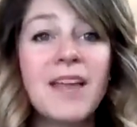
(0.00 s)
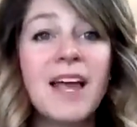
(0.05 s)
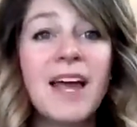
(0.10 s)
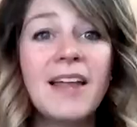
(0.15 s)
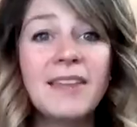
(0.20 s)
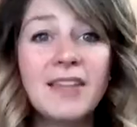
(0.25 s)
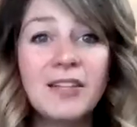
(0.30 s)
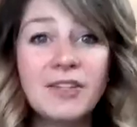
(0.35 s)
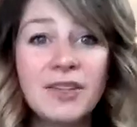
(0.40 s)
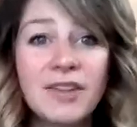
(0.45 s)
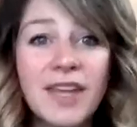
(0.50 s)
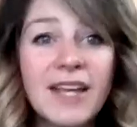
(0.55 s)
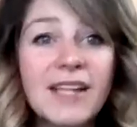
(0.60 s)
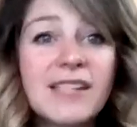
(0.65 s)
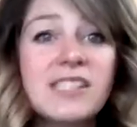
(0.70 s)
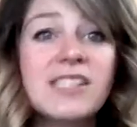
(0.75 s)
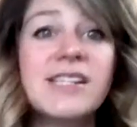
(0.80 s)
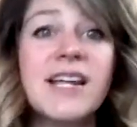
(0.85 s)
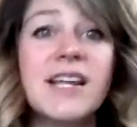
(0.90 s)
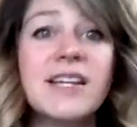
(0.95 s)
And then
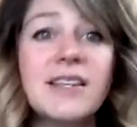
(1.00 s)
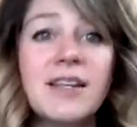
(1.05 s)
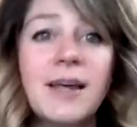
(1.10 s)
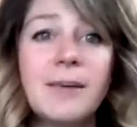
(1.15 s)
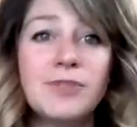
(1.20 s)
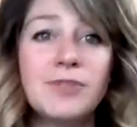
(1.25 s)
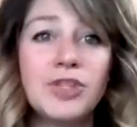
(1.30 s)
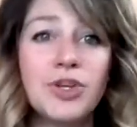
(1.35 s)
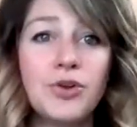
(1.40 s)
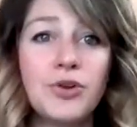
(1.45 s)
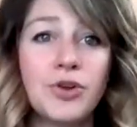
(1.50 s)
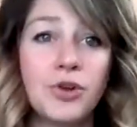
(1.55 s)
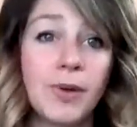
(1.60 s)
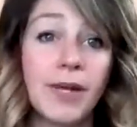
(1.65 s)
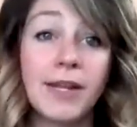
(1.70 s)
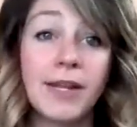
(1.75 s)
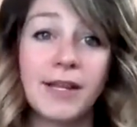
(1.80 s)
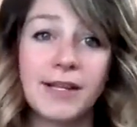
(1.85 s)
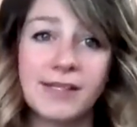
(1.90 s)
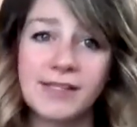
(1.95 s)
they send them to you,
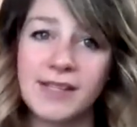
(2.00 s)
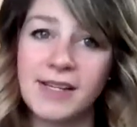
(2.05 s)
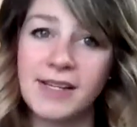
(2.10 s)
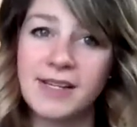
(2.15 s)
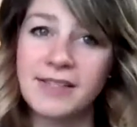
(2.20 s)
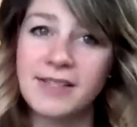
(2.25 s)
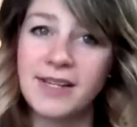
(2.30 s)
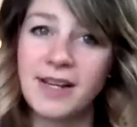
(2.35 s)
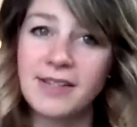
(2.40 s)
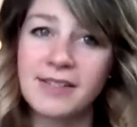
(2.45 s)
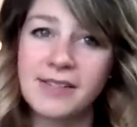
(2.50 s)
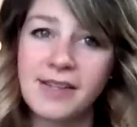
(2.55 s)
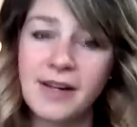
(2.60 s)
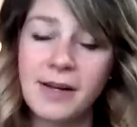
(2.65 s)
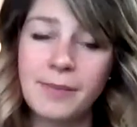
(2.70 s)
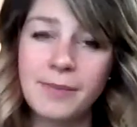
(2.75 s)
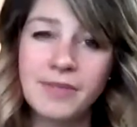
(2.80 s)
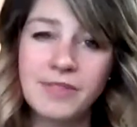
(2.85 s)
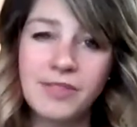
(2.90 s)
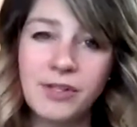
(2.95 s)
unless they decide to sign
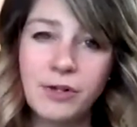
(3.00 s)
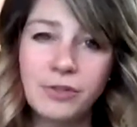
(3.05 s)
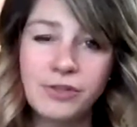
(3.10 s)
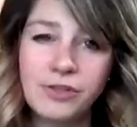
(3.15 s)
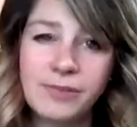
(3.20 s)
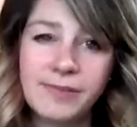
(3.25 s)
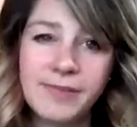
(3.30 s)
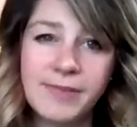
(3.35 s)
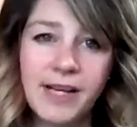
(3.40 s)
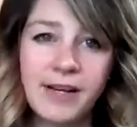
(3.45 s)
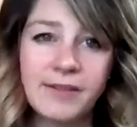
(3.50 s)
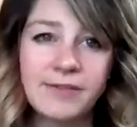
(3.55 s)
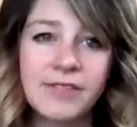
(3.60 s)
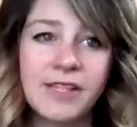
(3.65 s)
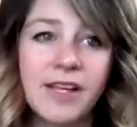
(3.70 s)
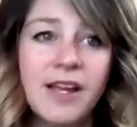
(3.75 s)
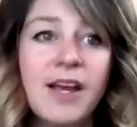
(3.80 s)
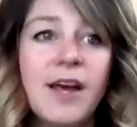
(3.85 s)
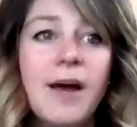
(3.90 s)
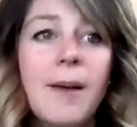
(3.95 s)
up as a coach themselves.
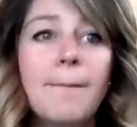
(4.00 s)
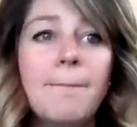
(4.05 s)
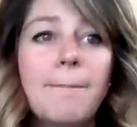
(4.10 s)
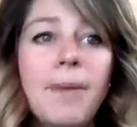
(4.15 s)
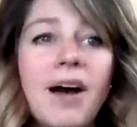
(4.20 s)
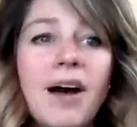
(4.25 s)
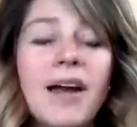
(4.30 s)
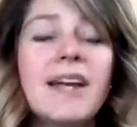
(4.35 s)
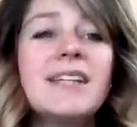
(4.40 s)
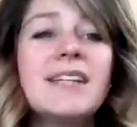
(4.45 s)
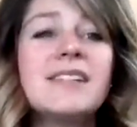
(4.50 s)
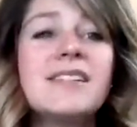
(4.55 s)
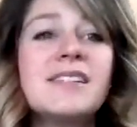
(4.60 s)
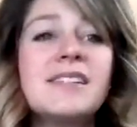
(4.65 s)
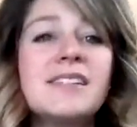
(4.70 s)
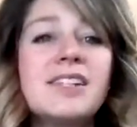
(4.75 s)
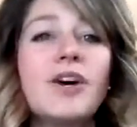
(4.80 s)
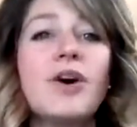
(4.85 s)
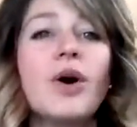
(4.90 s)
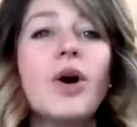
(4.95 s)
But it's
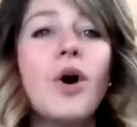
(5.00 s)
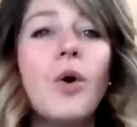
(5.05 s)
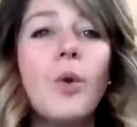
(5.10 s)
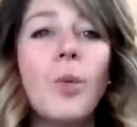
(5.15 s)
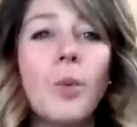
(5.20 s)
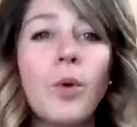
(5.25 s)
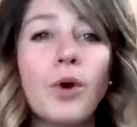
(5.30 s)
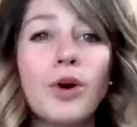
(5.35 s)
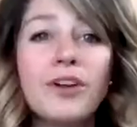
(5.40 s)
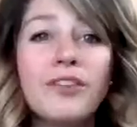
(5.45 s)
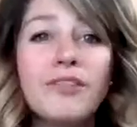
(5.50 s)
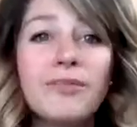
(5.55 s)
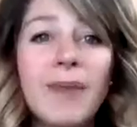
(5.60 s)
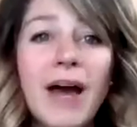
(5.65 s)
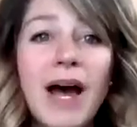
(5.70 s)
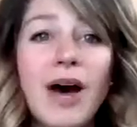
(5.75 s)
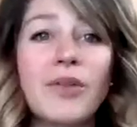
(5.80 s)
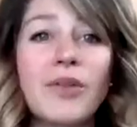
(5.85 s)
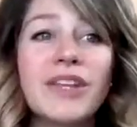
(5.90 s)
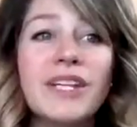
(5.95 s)
still, word of
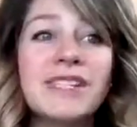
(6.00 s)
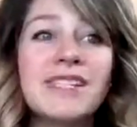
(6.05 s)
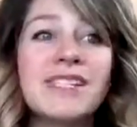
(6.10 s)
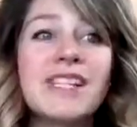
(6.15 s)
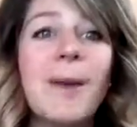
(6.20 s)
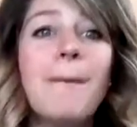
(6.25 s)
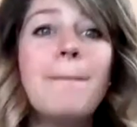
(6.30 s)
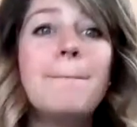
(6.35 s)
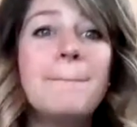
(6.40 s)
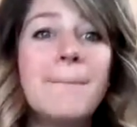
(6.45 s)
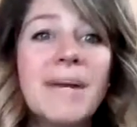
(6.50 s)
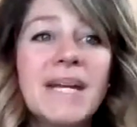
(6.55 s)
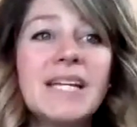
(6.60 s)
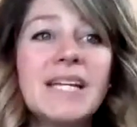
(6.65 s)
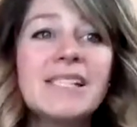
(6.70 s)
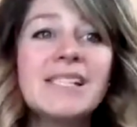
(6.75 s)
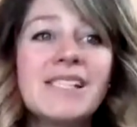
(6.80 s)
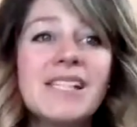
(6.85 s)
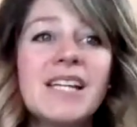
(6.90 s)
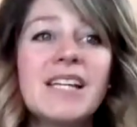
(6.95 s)
mouth is the
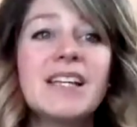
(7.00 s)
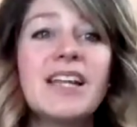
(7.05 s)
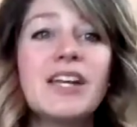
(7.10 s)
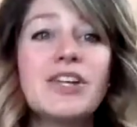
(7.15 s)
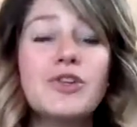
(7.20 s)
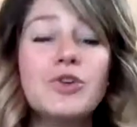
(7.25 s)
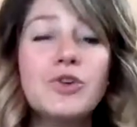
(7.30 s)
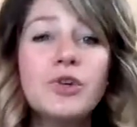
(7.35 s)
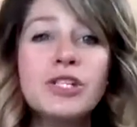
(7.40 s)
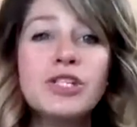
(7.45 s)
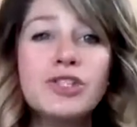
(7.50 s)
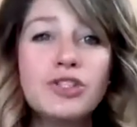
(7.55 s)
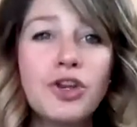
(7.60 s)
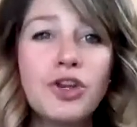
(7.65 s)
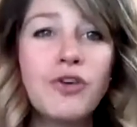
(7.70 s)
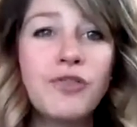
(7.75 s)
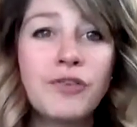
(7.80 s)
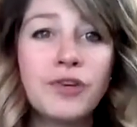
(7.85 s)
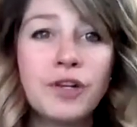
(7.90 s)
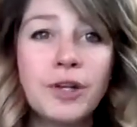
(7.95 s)
biggest thing that you can
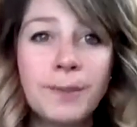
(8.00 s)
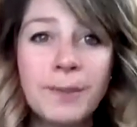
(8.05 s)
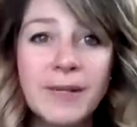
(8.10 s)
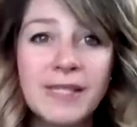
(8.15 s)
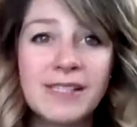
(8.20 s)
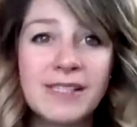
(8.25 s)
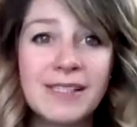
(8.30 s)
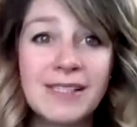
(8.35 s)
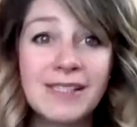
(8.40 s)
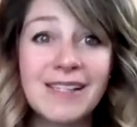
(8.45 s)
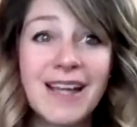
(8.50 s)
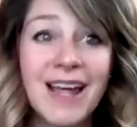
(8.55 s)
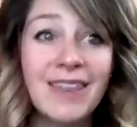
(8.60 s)
do for your business.